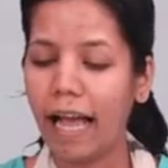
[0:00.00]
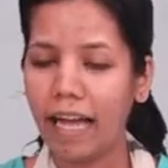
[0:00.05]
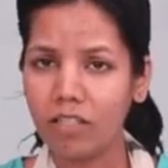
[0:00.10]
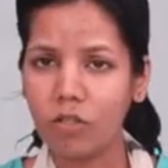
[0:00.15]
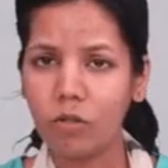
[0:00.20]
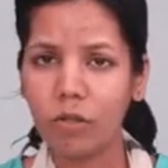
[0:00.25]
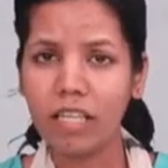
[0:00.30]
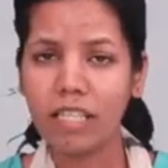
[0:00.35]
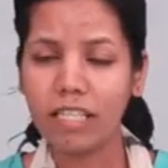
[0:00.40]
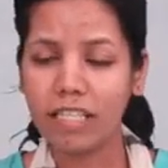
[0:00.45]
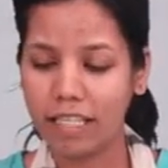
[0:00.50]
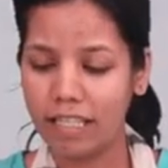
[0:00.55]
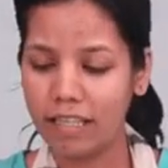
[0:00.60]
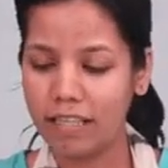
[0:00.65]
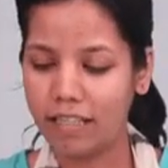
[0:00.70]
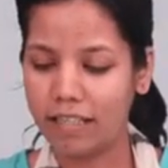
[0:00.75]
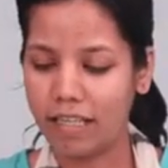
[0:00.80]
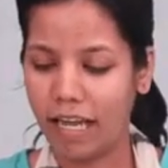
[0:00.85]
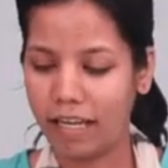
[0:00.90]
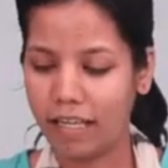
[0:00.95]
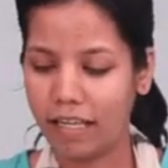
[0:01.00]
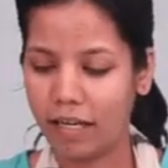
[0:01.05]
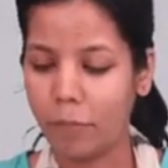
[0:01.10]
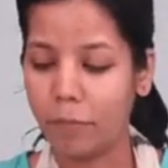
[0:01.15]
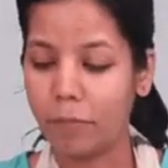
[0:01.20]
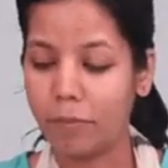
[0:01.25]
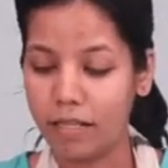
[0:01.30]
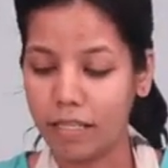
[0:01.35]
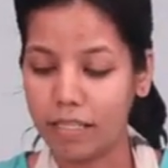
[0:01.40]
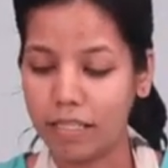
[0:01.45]
As you can see in the
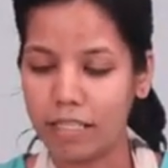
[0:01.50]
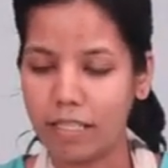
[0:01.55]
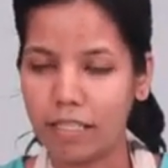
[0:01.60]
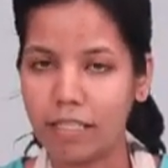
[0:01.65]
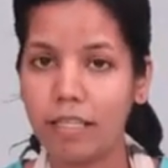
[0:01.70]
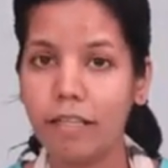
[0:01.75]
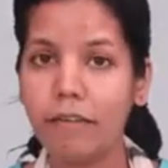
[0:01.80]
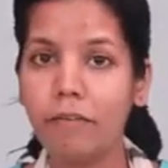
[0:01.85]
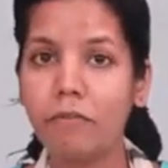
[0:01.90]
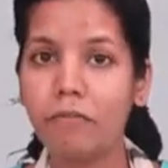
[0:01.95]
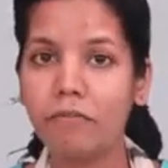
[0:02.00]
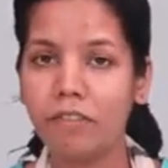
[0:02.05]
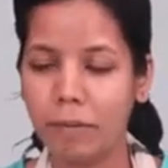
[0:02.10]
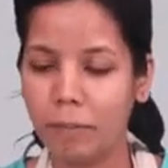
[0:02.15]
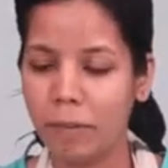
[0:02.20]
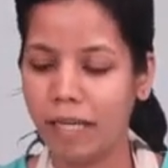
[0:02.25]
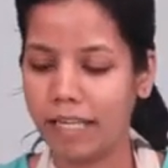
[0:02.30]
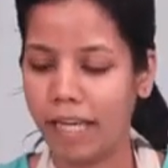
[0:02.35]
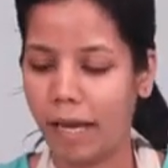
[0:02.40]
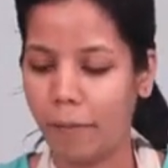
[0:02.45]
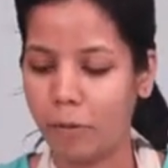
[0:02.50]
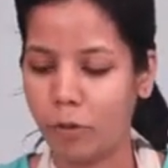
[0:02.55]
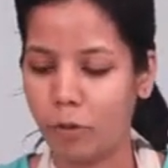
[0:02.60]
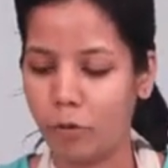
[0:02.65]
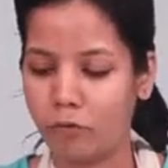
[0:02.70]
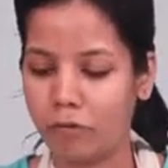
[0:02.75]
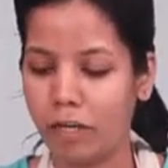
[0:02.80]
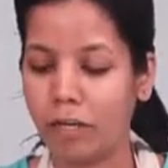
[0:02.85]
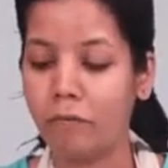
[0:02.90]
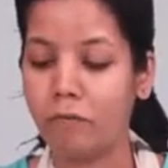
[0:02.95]
diagram, this is the female
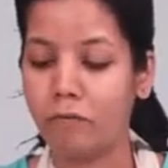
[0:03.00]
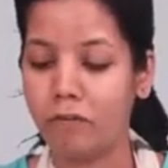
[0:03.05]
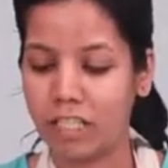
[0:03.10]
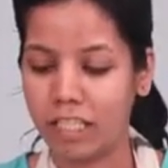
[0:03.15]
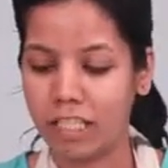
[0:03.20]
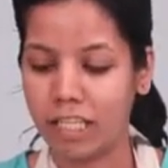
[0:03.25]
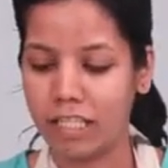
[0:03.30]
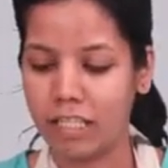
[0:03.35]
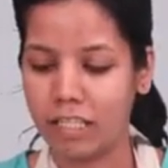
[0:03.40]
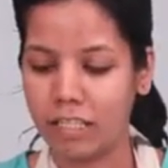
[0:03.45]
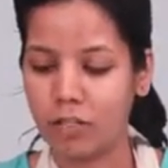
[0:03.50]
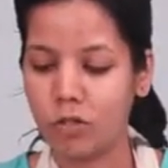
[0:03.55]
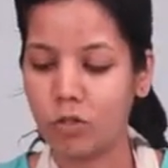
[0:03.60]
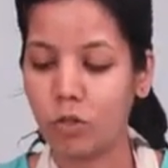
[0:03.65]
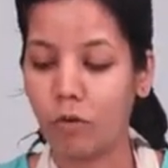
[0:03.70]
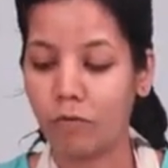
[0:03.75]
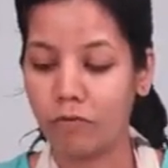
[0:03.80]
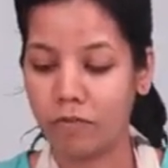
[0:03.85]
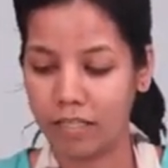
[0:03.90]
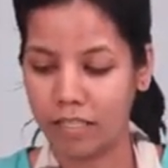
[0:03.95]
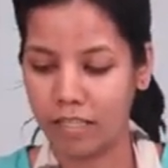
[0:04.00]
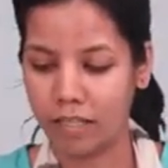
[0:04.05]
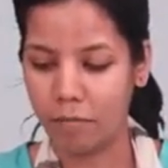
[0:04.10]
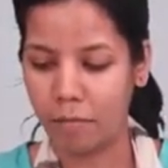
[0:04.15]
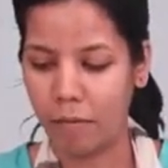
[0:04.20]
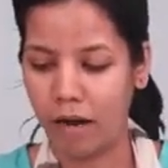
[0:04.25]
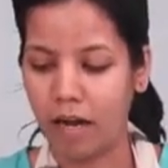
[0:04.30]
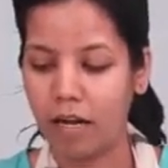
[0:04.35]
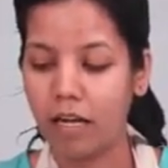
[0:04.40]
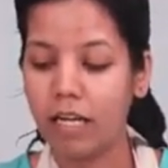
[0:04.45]
gametophyte which consists of
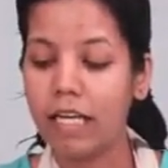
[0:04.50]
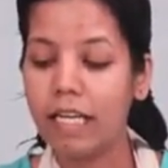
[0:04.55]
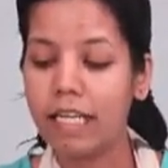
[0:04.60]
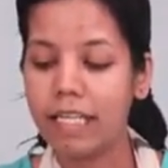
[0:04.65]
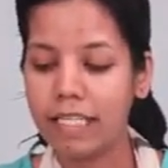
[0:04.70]
stigma,